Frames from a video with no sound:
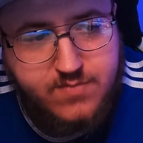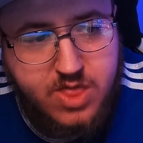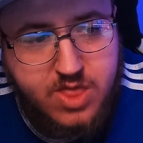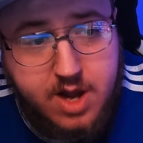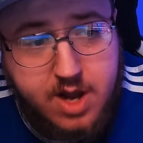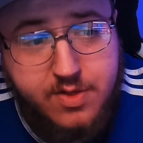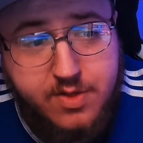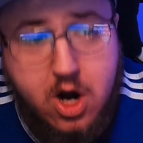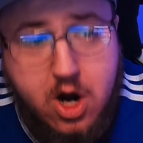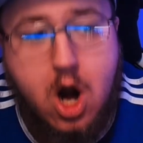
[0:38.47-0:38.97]

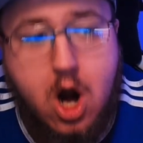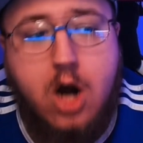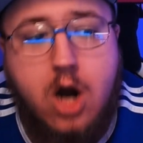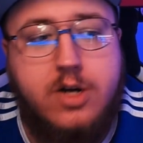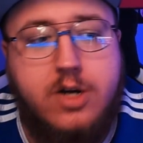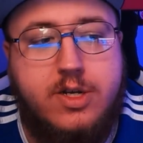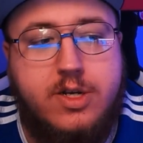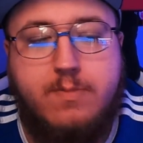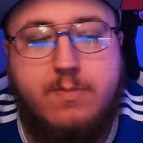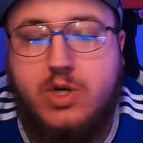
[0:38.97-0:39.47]
there
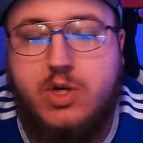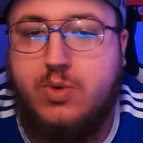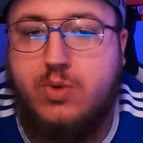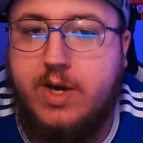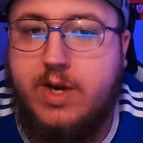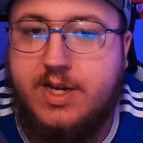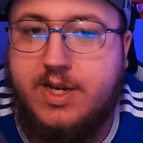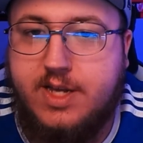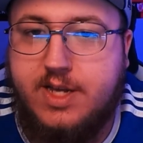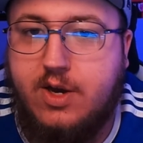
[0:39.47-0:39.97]
are some
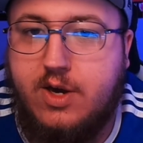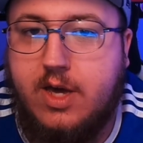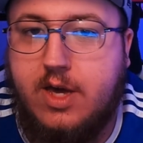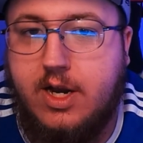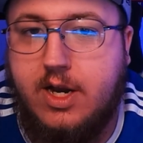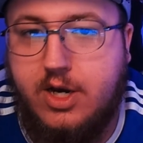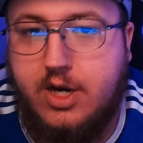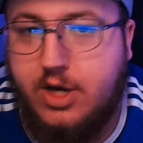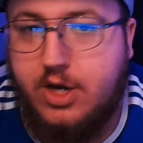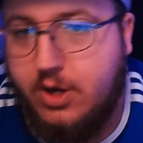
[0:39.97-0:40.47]
tweaks you
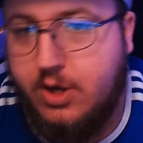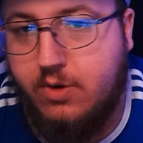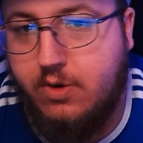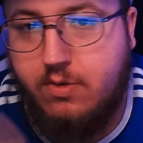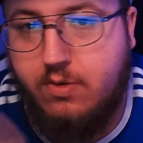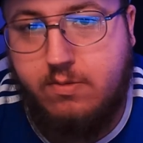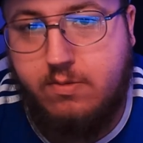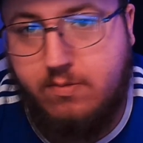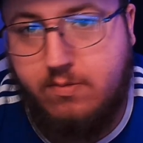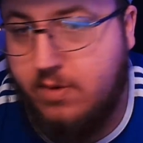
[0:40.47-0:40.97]
can
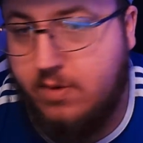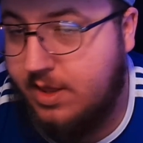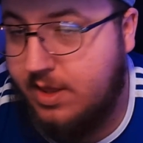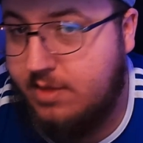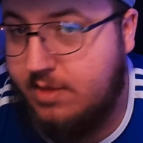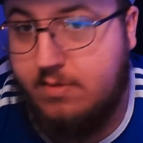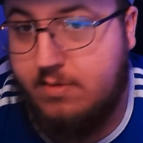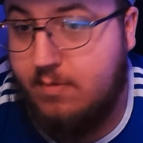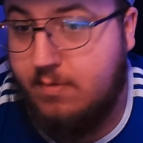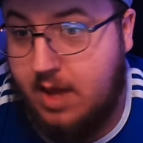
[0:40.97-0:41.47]
do
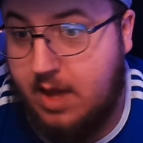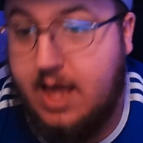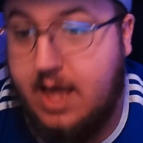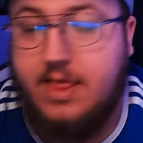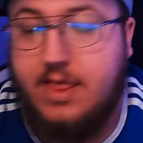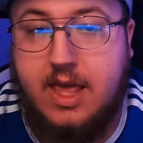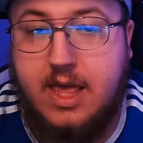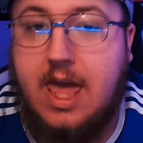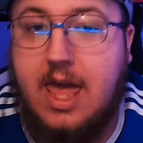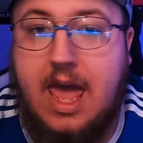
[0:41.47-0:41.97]

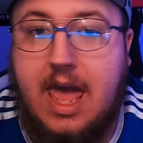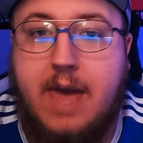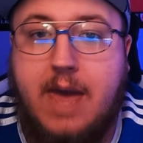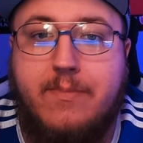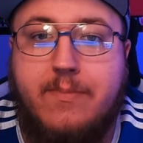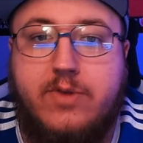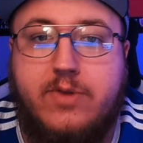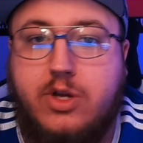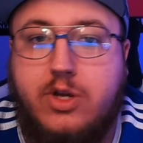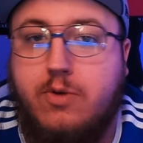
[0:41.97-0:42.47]
within the
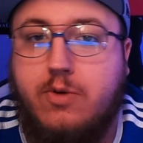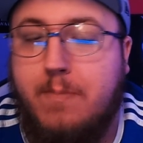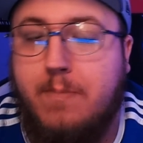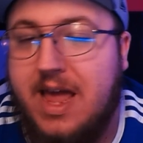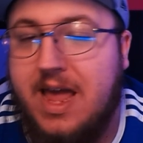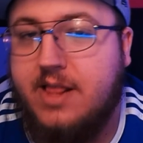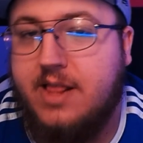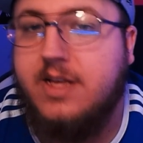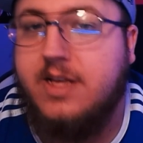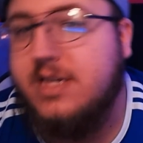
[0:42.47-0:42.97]
game to
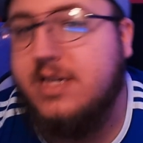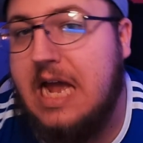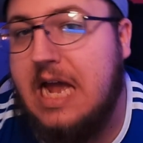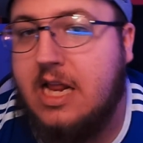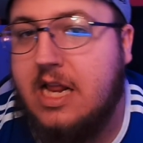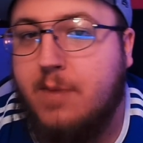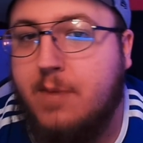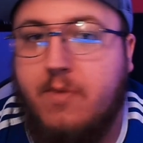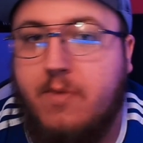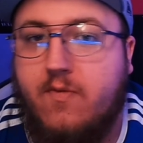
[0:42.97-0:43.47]
make this
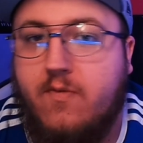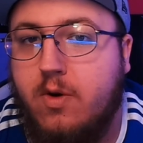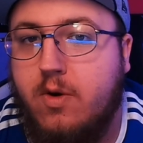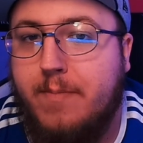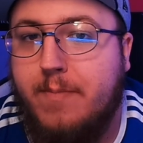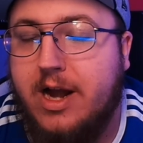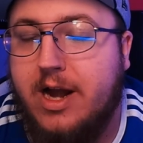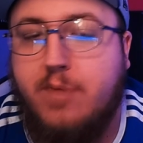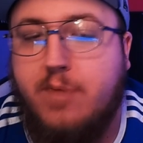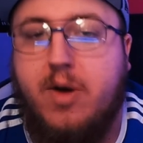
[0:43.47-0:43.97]
tactic perform
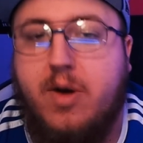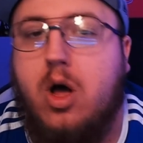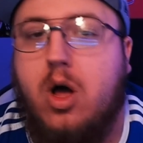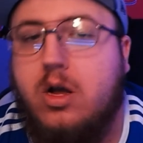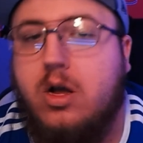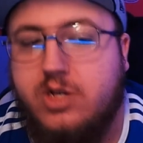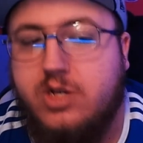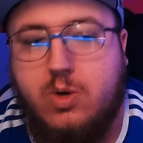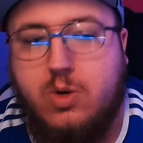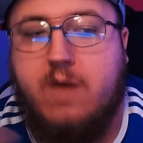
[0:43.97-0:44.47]
better, but
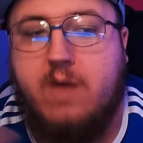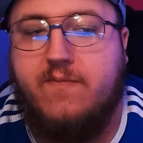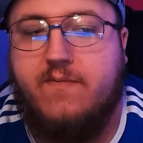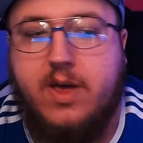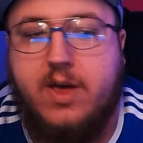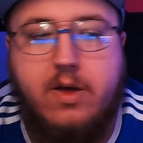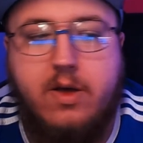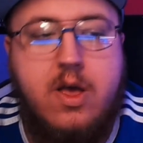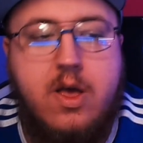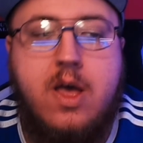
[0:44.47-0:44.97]
also I
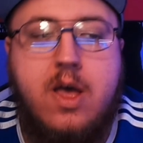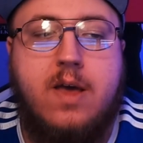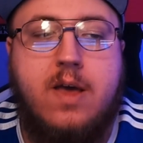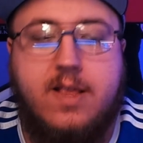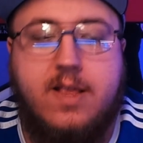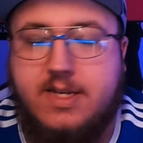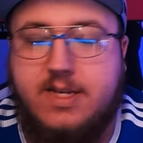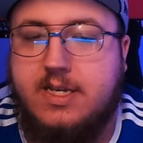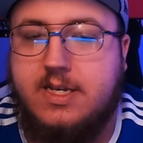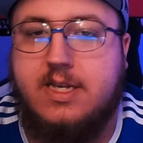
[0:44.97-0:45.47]
feel
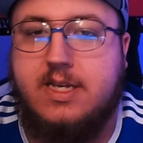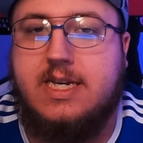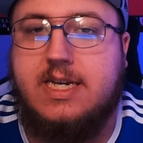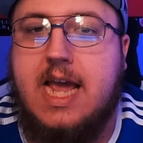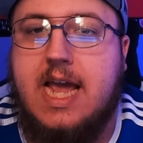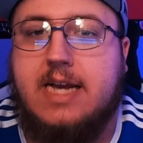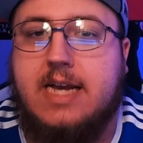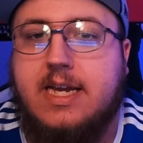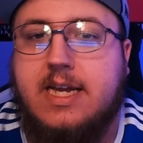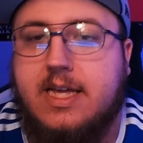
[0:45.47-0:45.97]
this is a
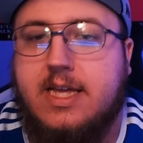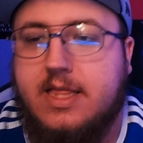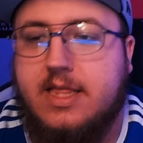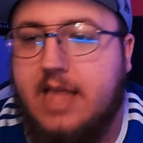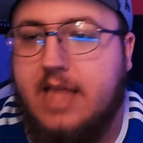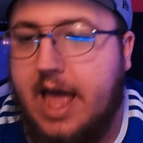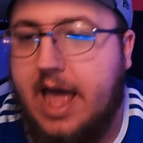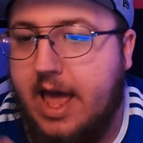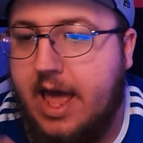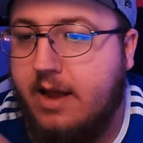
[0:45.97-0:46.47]
tactic
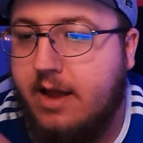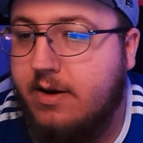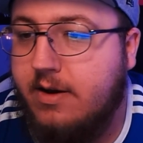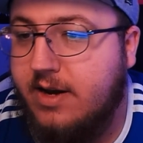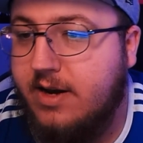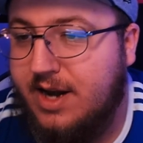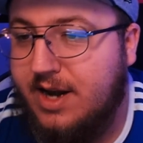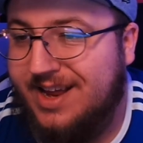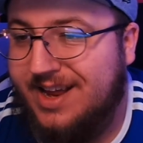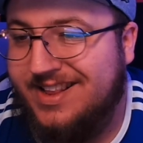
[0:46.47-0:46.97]
that
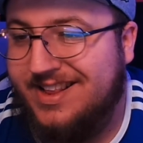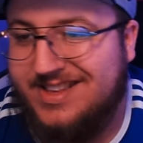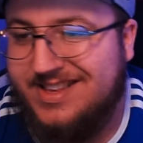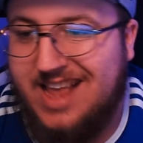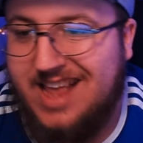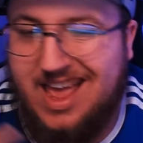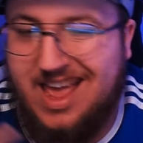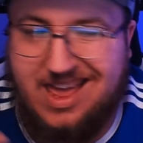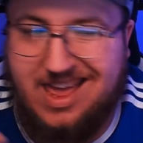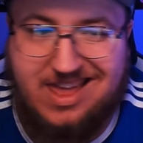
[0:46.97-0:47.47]
needs
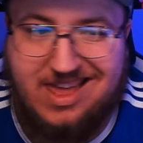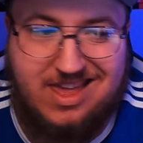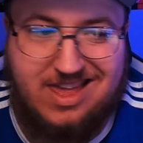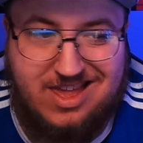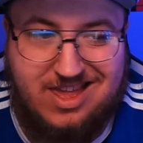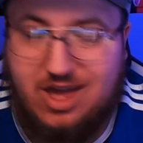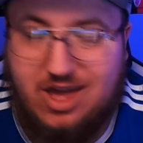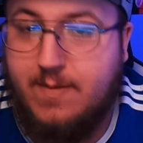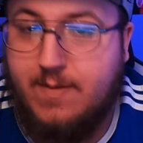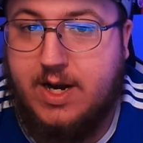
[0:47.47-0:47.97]
a
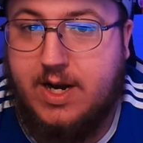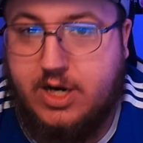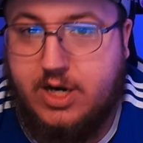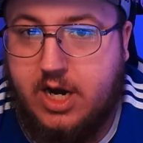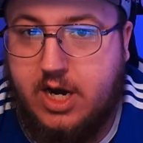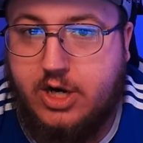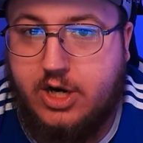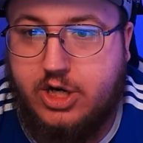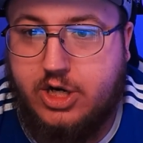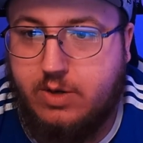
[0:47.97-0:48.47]
human
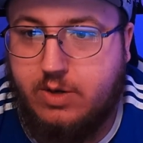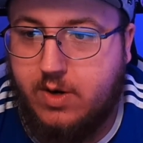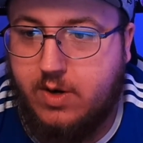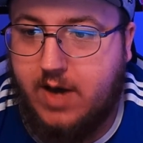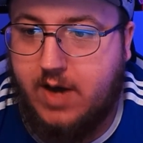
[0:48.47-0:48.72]
touch to it.